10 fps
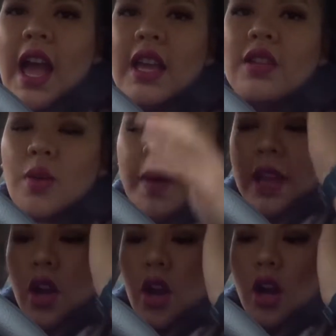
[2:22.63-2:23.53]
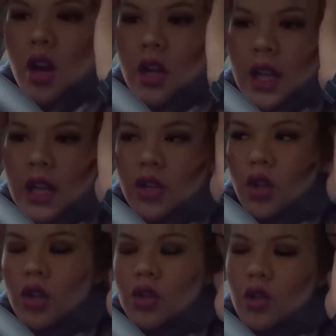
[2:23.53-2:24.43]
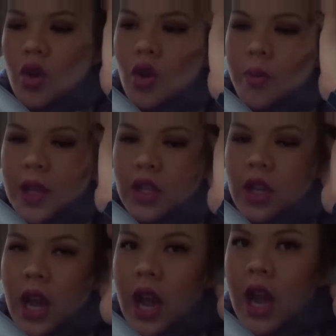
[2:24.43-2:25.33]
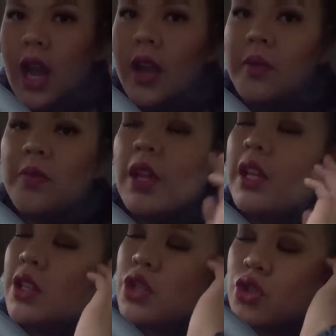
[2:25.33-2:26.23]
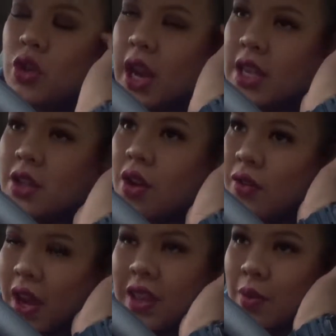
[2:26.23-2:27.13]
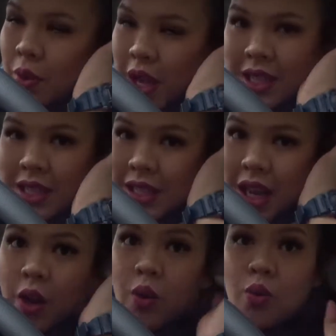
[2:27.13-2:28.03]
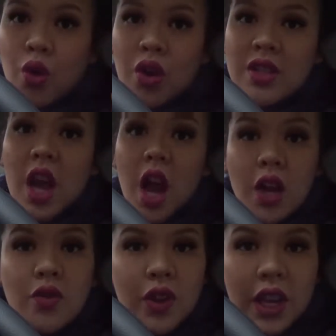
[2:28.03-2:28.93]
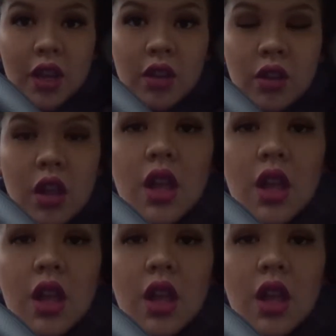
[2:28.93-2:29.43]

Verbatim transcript: Oh my god, that took so much time. Like, the stress of getting the presents down was unreal.